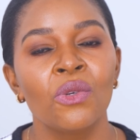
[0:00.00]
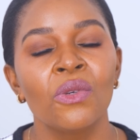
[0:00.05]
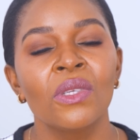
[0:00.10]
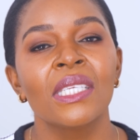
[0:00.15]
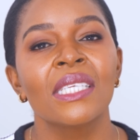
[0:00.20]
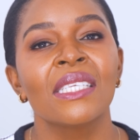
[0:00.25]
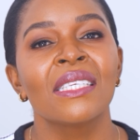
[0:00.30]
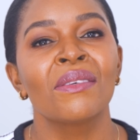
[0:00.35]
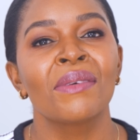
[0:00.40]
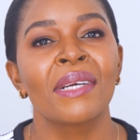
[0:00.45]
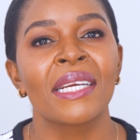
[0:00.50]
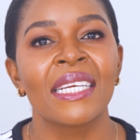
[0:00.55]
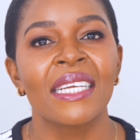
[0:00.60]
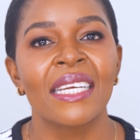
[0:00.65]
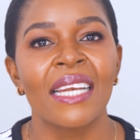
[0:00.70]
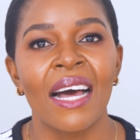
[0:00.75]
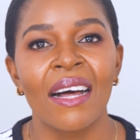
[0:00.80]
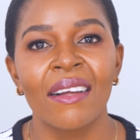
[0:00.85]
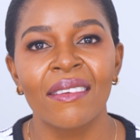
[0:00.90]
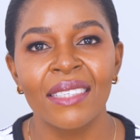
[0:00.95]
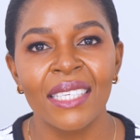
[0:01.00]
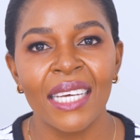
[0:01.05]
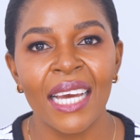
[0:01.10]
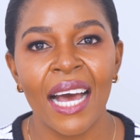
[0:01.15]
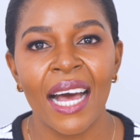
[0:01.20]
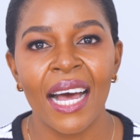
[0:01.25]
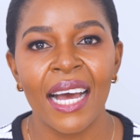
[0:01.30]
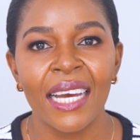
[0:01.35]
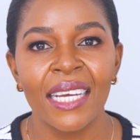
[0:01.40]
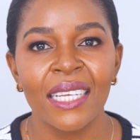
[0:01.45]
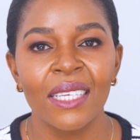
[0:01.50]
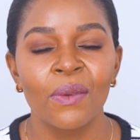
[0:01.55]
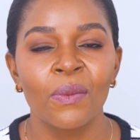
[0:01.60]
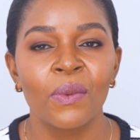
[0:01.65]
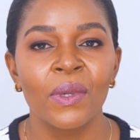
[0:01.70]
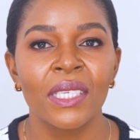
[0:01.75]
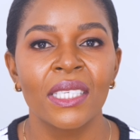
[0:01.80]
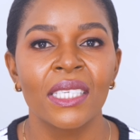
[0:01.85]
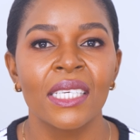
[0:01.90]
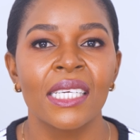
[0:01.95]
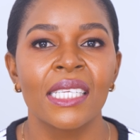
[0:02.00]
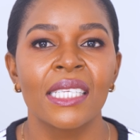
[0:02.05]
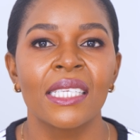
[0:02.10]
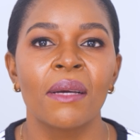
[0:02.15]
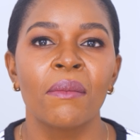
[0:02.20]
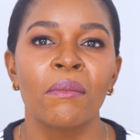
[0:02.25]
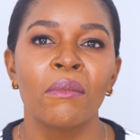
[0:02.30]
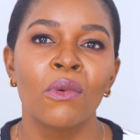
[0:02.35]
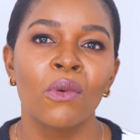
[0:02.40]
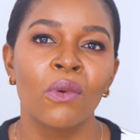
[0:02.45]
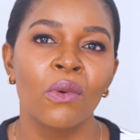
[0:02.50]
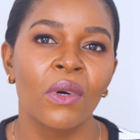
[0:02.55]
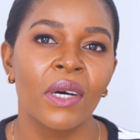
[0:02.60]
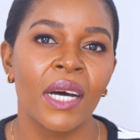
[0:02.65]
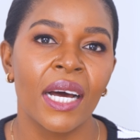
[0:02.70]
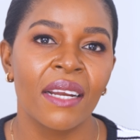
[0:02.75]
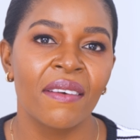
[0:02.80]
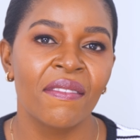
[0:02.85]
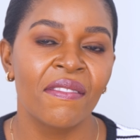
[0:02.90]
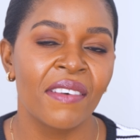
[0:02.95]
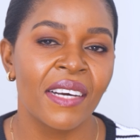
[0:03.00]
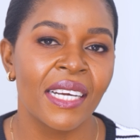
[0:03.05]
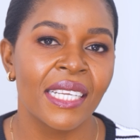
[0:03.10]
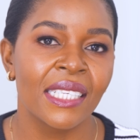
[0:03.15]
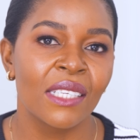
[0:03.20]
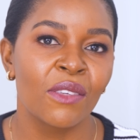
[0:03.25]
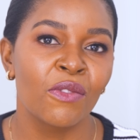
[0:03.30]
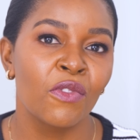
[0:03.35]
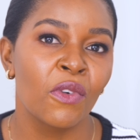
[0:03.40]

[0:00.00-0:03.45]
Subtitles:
uses retinaldehyde, which is a more advanced